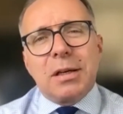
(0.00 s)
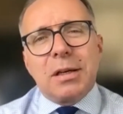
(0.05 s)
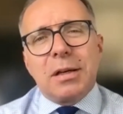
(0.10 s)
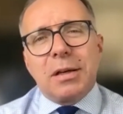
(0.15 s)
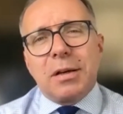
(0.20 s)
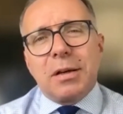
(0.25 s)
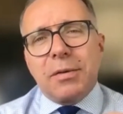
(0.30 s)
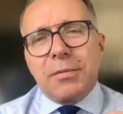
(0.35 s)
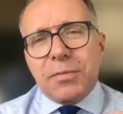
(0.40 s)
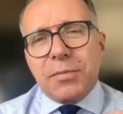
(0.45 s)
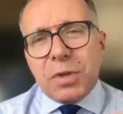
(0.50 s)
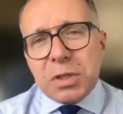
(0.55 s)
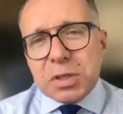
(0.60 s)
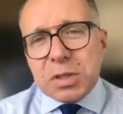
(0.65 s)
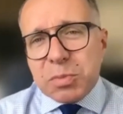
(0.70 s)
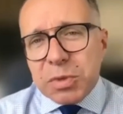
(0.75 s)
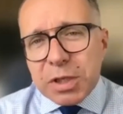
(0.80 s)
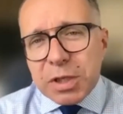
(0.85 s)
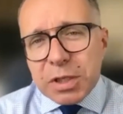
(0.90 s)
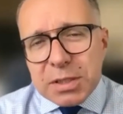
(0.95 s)

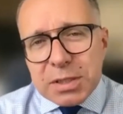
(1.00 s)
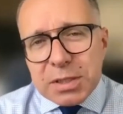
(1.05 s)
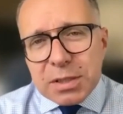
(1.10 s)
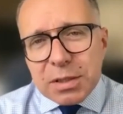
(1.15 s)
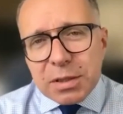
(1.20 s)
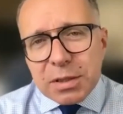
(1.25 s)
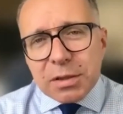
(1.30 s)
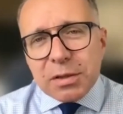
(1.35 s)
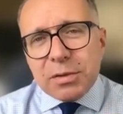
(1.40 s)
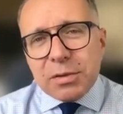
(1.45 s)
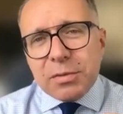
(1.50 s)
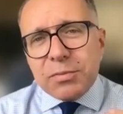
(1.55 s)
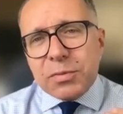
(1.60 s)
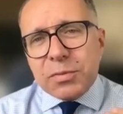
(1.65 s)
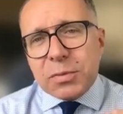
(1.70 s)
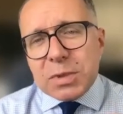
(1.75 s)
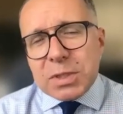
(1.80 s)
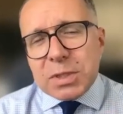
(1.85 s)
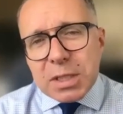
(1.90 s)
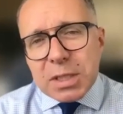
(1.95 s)
This means
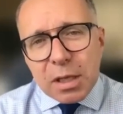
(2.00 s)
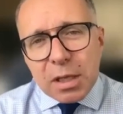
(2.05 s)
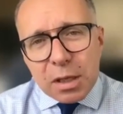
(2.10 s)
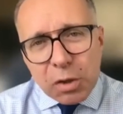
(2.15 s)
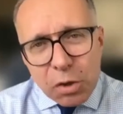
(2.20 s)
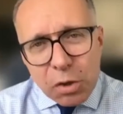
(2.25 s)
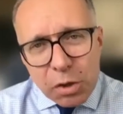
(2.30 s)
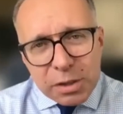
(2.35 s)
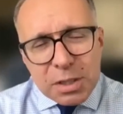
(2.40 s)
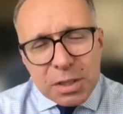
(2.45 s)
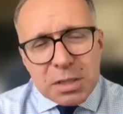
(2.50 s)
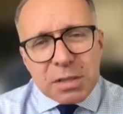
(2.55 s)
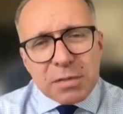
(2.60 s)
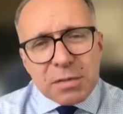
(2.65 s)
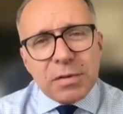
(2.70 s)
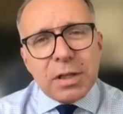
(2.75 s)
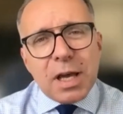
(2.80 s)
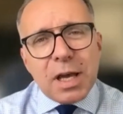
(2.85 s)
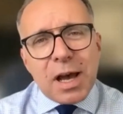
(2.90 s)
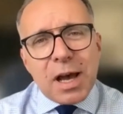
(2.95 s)
staying
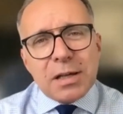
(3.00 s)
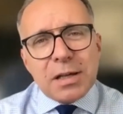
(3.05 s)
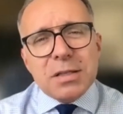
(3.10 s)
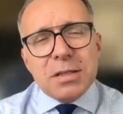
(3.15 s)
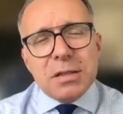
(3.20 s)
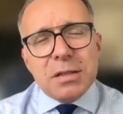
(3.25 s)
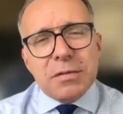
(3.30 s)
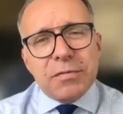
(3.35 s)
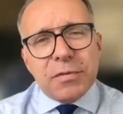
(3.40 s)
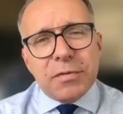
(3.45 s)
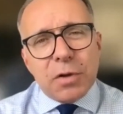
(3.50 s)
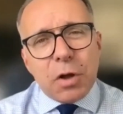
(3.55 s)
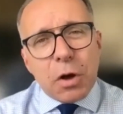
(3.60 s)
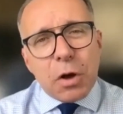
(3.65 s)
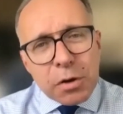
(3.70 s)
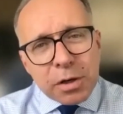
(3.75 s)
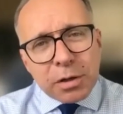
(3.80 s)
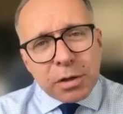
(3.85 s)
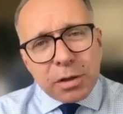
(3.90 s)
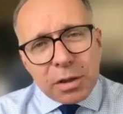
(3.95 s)
cognitively active
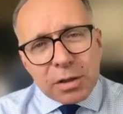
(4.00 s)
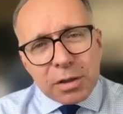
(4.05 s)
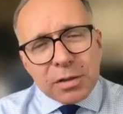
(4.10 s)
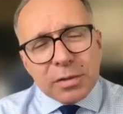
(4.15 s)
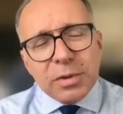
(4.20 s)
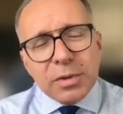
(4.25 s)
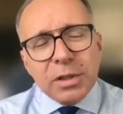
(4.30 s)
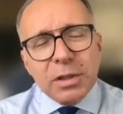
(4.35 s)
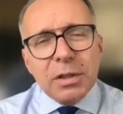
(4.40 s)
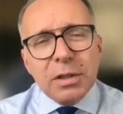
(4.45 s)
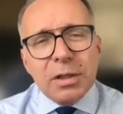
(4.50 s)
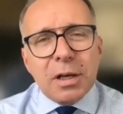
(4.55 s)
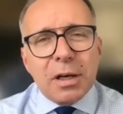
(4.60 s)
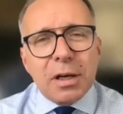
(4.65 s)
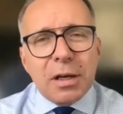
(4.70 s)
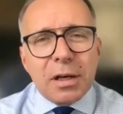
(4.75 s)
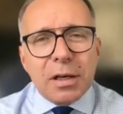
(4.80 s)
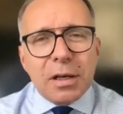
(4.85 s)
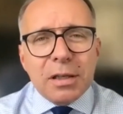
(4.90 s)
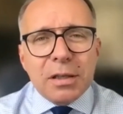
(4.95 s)
longer
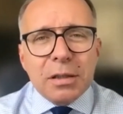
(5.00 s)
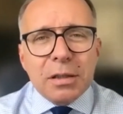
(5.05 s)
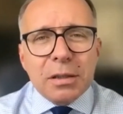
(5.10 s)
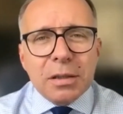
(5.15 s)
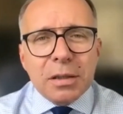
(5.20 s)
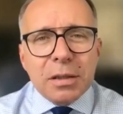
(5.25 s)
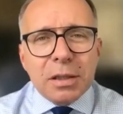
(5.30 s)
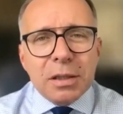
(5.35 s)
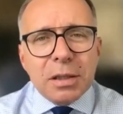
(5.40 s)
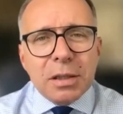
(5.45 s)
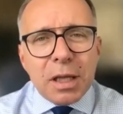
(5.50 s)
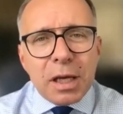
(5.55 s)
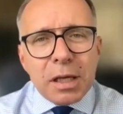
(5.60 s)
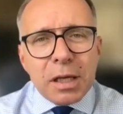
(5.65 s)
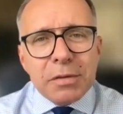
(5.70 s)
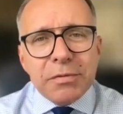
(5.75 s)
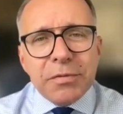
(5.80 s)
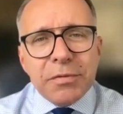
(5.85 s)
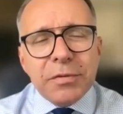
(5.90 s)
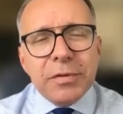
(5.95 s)
in
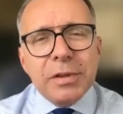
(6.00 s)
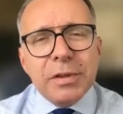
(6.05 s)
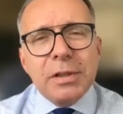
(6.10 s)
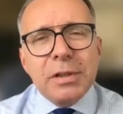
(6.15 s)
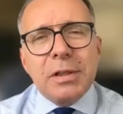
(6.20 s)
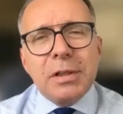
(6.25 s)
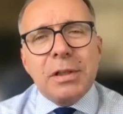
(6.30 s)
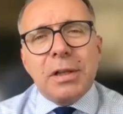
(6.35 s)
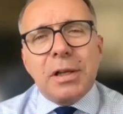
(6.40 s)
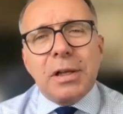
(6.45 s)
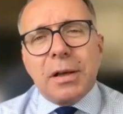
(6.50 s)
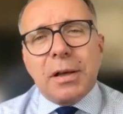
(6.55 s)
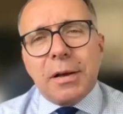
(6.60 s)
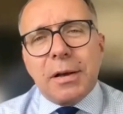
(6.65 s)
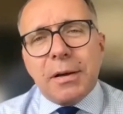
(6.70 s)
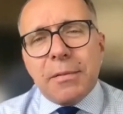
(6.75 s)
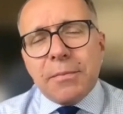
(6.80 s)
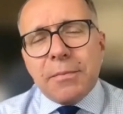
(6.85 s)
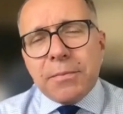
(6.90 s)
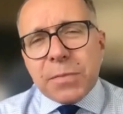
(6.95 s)
life.
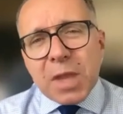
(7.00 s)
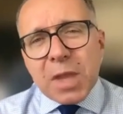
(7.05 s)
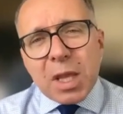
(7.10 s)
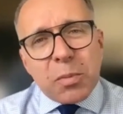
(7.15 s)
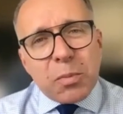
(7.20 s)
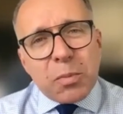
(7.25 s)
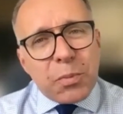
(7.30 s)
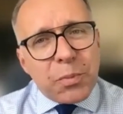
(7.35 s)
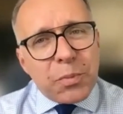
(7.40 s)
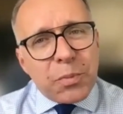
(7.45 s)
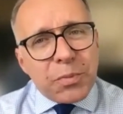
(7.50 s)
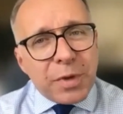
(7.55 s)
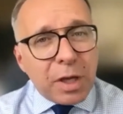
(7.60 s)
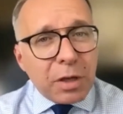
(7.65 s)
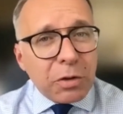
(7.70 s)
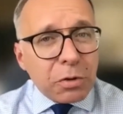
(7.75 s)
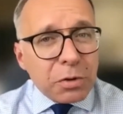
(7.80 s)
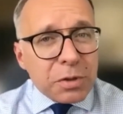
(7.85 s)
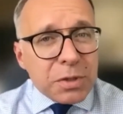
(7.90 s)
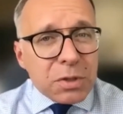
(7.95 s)

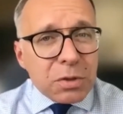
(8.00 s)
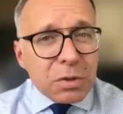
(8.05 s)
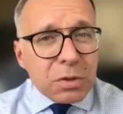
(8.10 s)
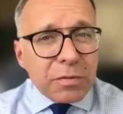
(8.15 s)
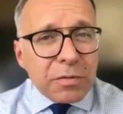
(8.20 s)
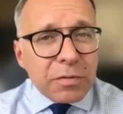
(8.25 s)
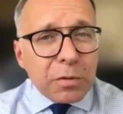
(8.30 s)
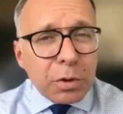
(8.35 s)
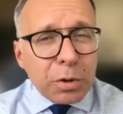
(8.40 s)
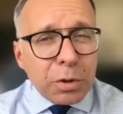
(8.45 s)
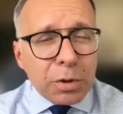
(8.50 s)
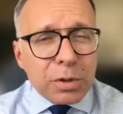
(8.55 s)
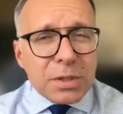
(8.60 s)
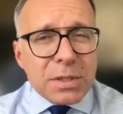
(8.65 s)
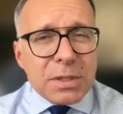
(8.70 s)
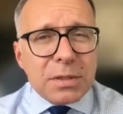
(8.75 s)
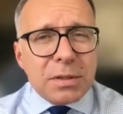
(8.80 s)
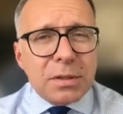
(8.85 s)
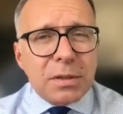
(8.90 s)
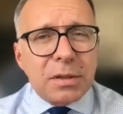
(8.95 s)
And also, of
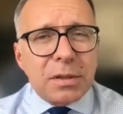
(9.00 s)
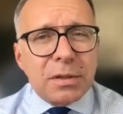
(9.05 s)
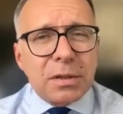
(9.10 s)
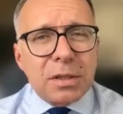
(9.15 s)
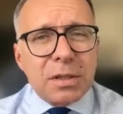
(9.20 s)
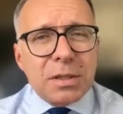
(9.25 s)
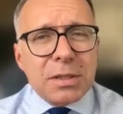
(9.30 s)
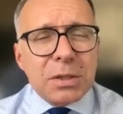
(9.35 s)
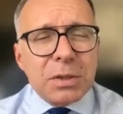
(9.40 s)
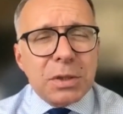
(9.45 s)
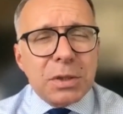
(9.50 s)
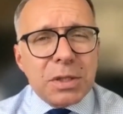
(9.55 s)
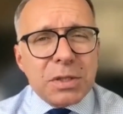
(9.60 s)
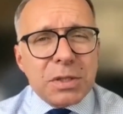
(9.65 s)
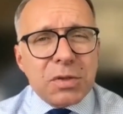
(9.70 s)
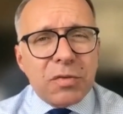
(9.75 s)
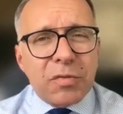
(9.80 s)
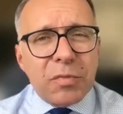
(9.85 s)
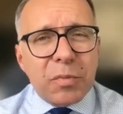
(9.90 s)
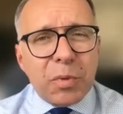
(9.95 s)
course, the
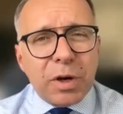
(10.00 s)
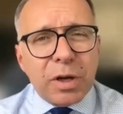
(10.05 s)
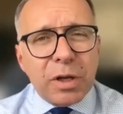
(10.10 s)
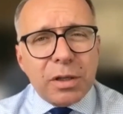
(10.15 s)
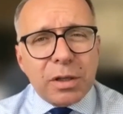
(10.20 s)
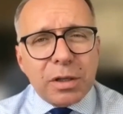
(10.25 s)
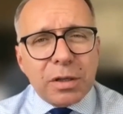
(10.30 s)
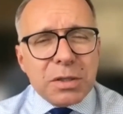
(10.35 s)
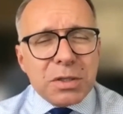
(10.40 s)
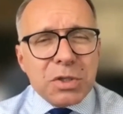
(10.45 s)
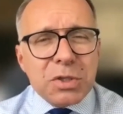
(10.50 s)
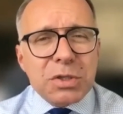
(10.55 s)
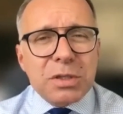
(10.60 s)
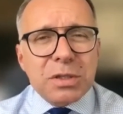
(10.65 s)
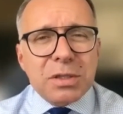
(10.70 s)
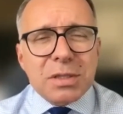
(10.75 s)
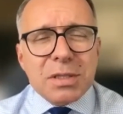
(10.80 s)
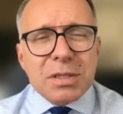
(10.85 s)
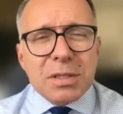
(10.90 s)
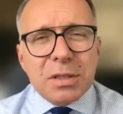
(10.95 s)
incidence of brain
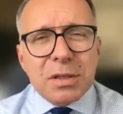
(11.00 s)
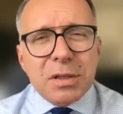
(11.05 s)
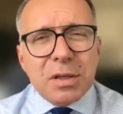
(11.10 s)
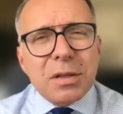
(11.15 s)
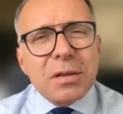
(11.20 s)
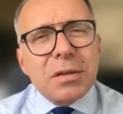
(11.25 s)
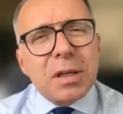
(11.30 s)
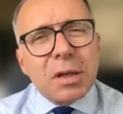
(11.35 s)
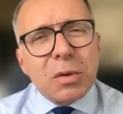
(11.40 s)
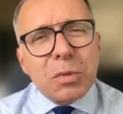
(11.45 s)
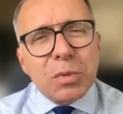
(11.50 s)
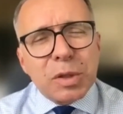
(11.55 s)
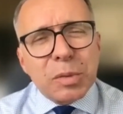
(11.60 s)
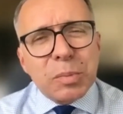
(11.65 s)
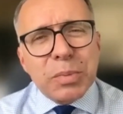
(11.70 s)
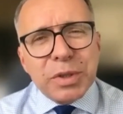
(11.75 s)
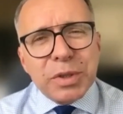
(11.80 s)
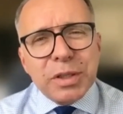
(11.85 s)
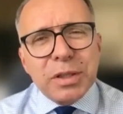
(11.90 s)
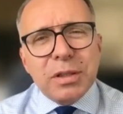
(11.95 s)
conditions, I think,
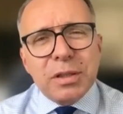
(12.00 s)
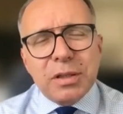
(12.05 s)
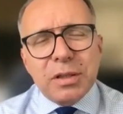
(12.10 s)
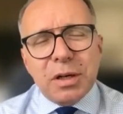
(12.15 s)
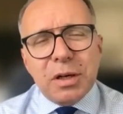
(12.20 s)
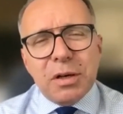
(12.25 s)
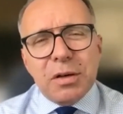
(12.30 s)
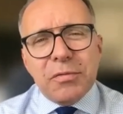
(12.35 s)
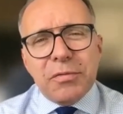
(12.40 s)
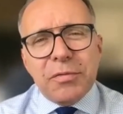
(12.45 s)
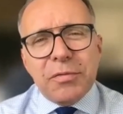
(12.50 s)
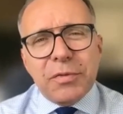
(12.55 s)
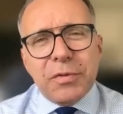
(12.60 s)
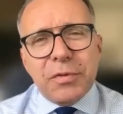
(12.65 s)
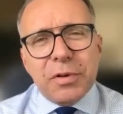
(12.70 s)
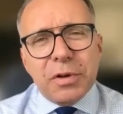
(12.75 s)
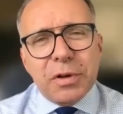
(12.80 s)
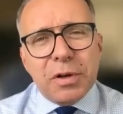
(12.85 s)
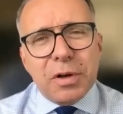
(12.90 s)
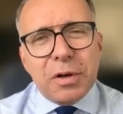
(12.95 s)
will be
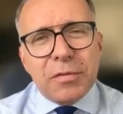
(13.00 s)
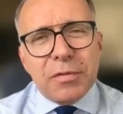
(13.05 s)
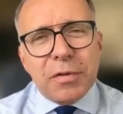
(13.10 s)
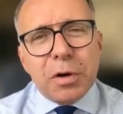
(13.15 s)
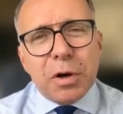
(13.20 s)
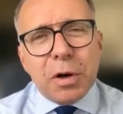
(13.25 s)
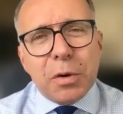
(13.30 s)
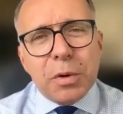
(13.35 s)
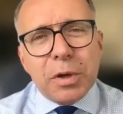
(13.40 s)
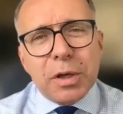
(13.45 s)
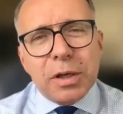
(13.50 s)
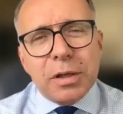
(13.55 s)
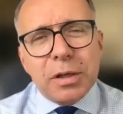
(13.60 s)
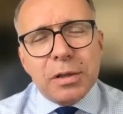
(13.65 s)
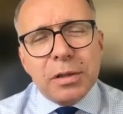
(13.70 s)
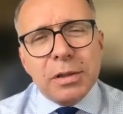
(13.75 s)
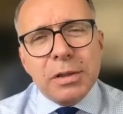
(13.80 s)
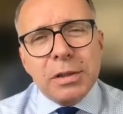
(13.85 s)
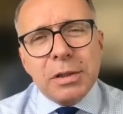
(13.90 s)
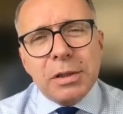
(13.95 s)
of
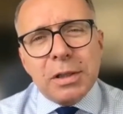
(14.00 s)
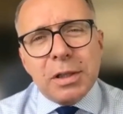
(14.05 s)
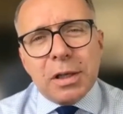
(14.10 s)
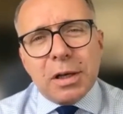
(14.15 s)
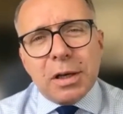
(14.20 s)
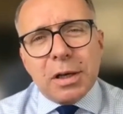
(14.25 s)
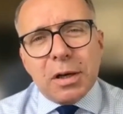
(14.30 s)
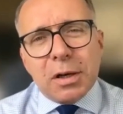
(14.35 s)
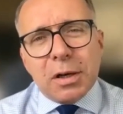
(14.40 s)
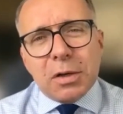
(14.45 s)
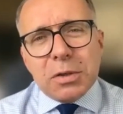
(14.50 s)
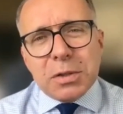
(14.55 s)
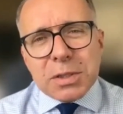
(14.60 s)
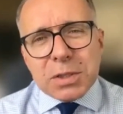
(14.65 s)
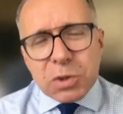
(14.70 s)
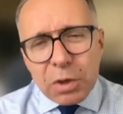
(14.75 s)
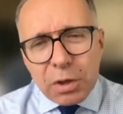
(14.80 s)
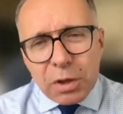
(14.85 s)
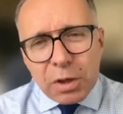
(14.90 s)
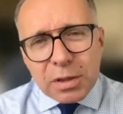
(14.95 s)
growing
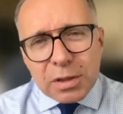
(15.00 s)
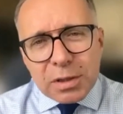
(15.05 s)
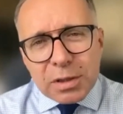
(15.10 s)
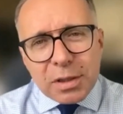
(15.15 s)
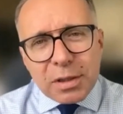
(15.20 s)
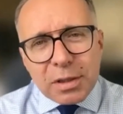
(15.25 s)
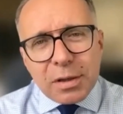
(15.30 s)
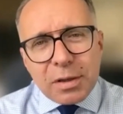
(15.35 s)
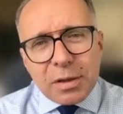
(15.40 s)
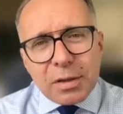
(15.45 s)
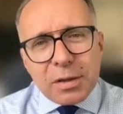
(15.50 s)
concern